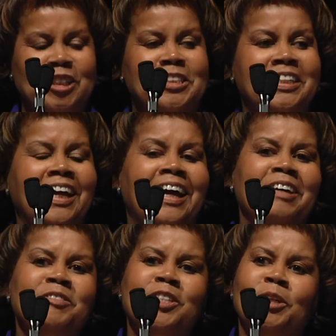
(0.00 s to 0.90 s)
To
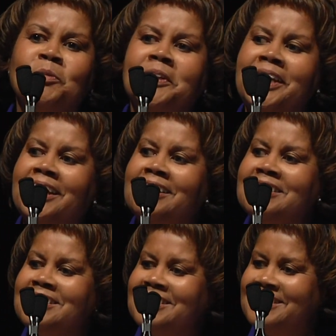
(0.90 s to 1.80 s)
have someone
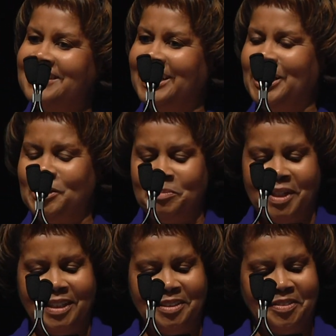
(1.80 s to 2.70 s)
else's name
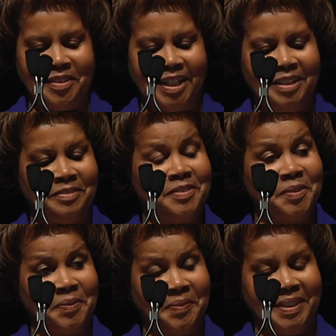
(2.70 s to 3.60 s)
engraved
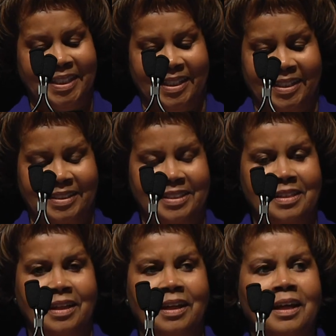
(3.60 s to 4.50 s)
on it.
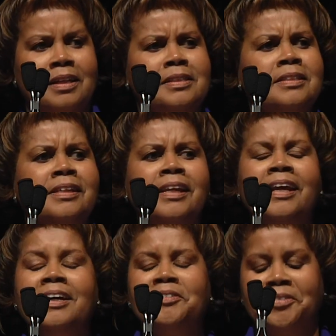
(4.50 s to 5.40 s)

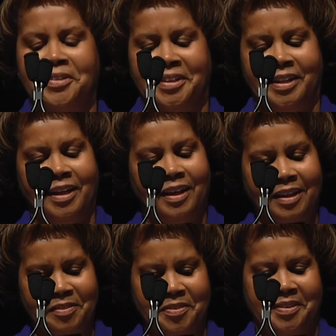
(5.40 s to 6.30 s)
Never,
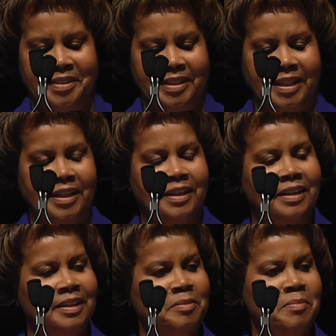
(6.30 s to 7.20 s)
ever
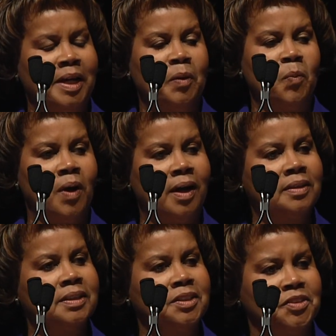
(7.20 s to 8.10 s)
in my
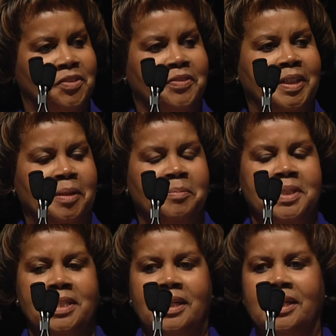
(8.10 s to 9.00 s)
wildest
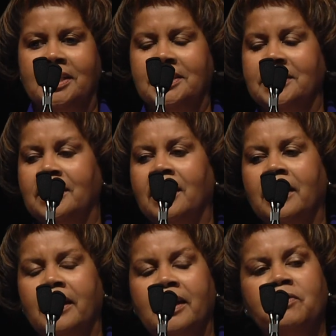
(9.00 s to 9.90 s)
dreams did
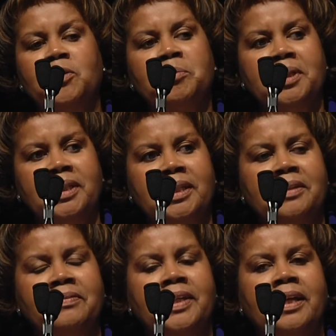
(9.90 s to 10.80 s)
I ever
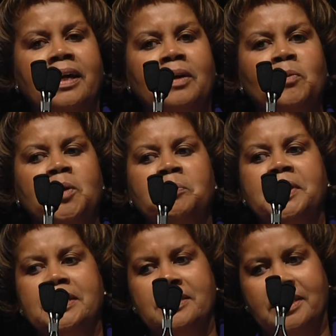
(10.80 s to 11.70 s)
believe that I would be
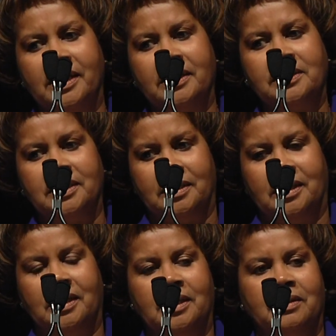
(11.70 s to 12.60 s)
standing
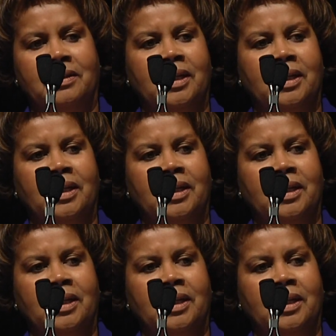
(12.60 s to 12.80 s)
here